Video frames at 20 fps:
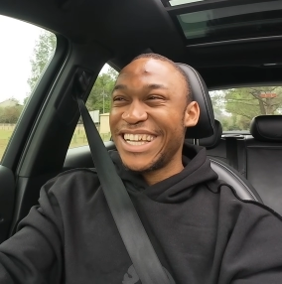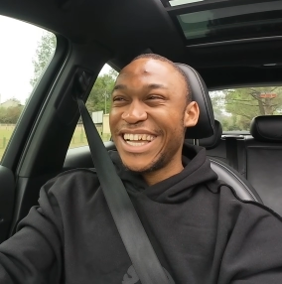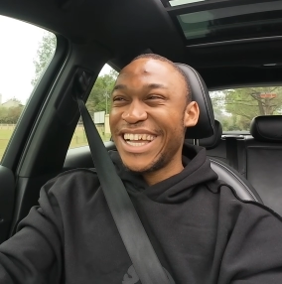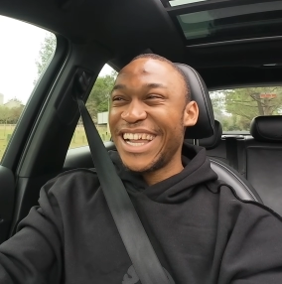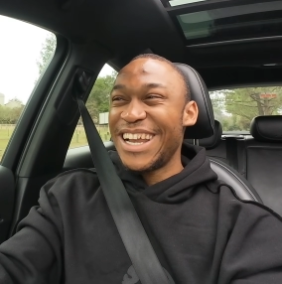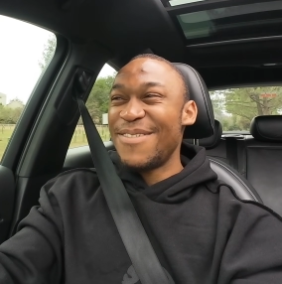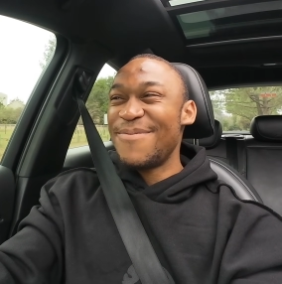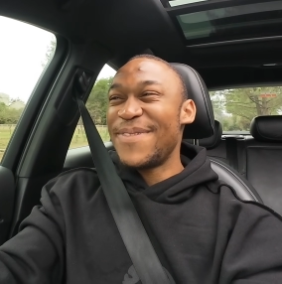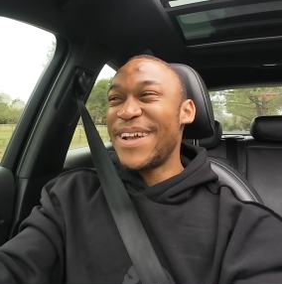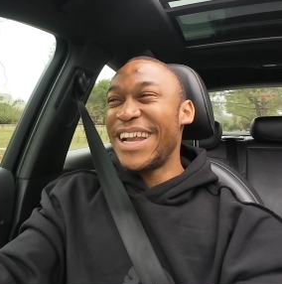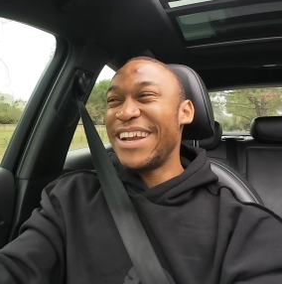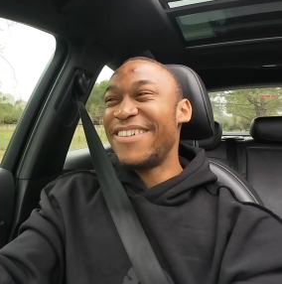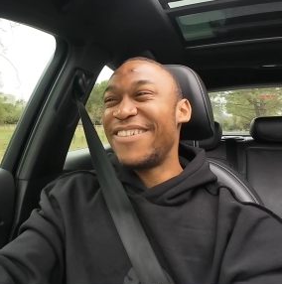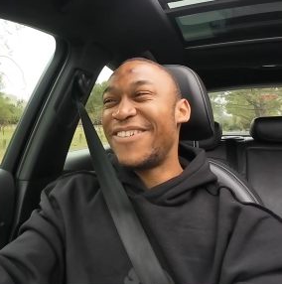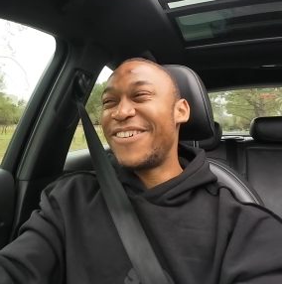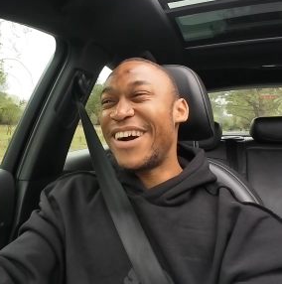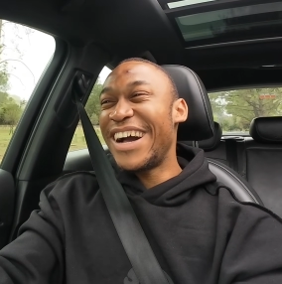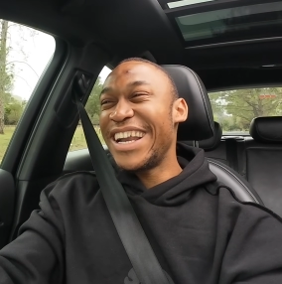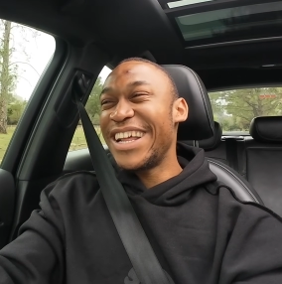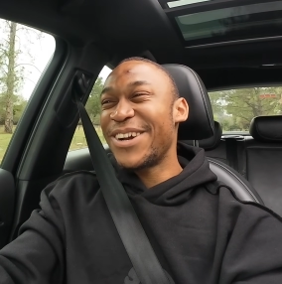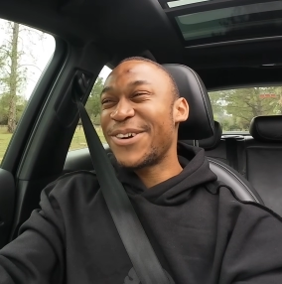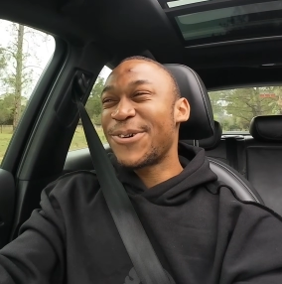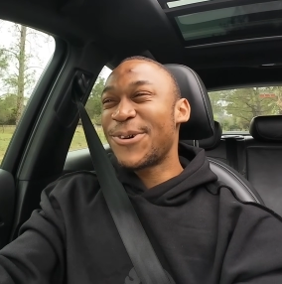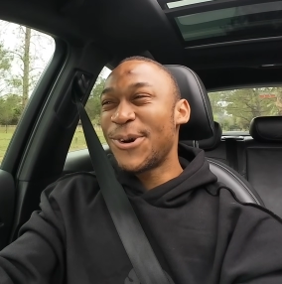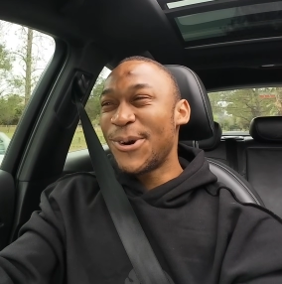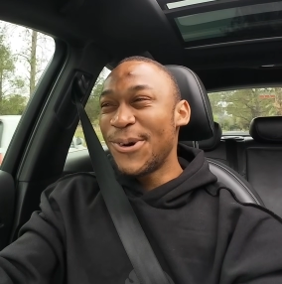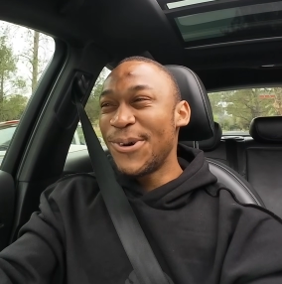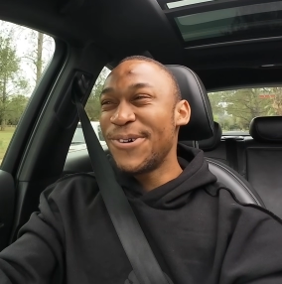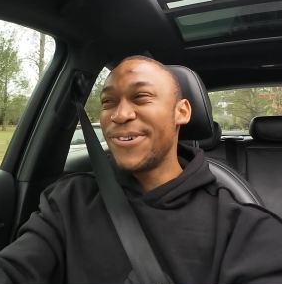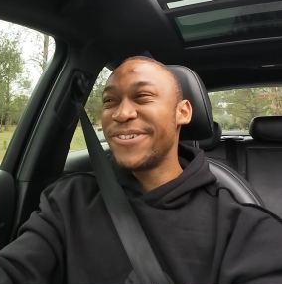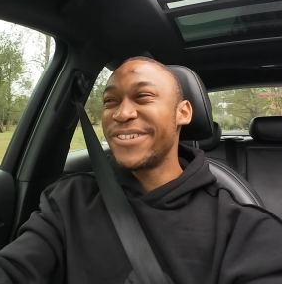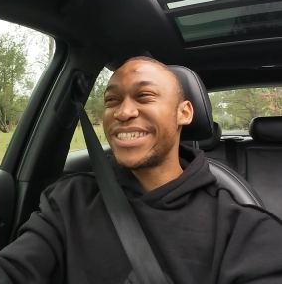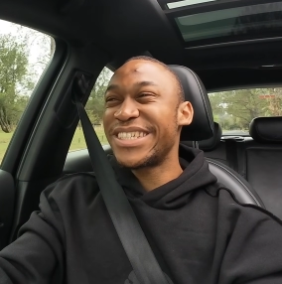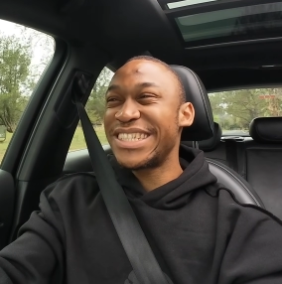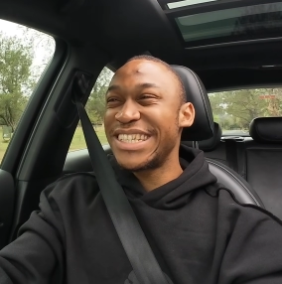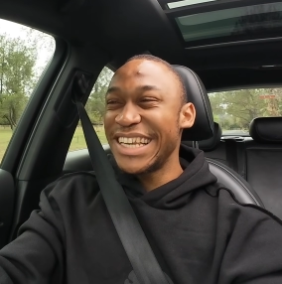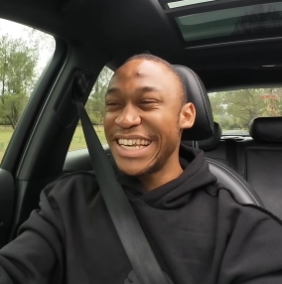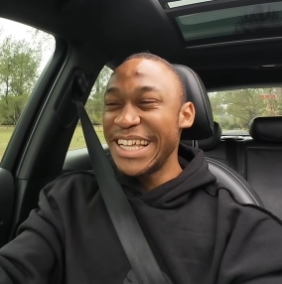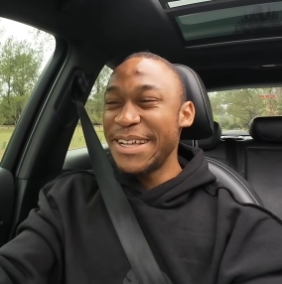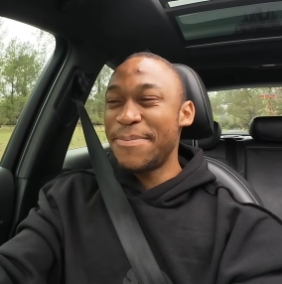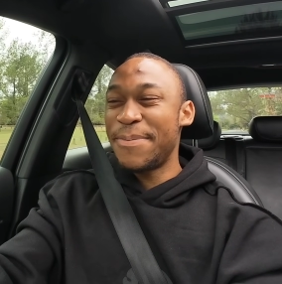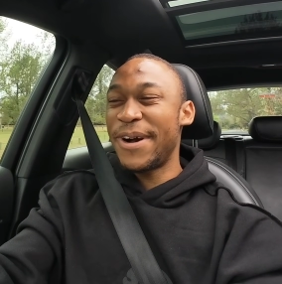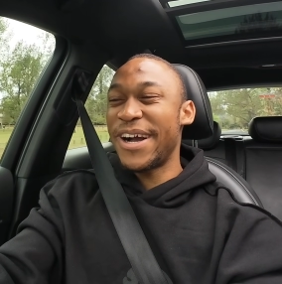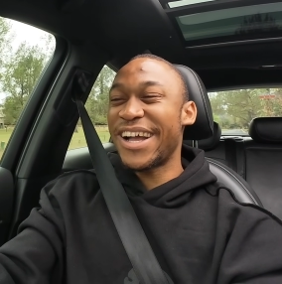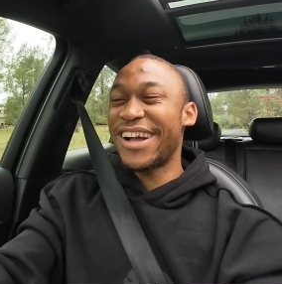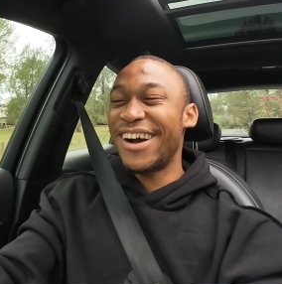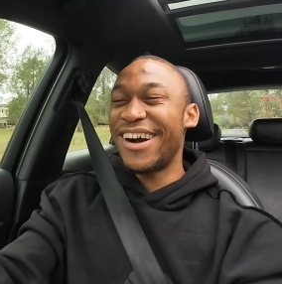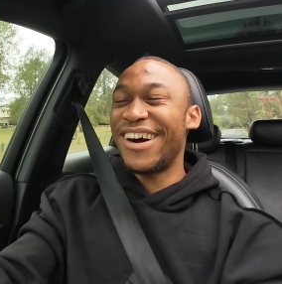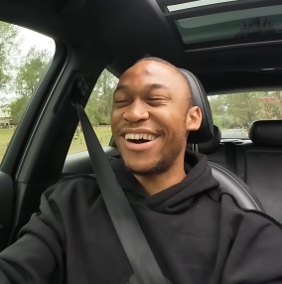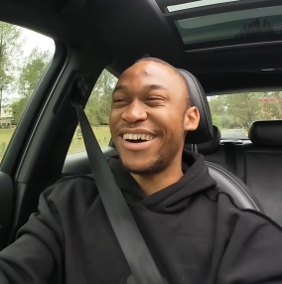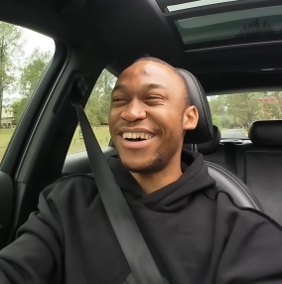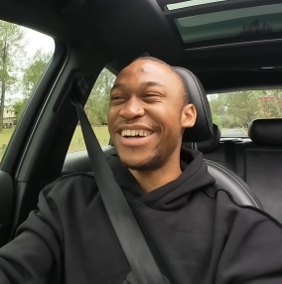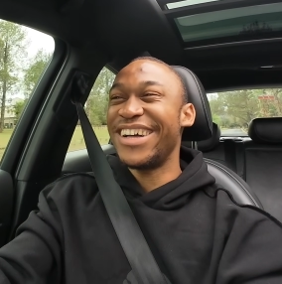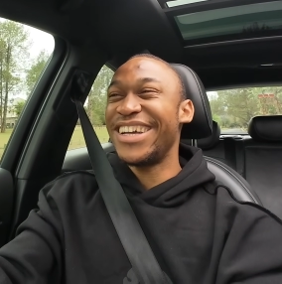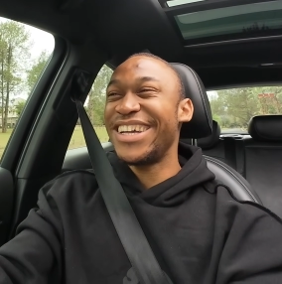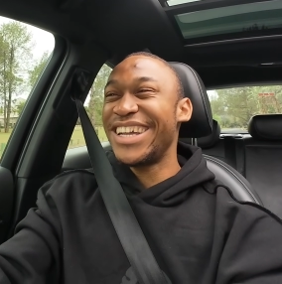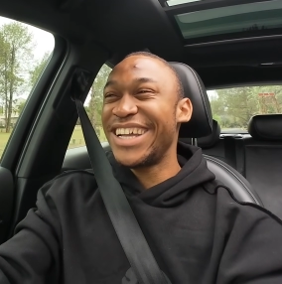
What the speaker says: and man, what a cool sleeper car.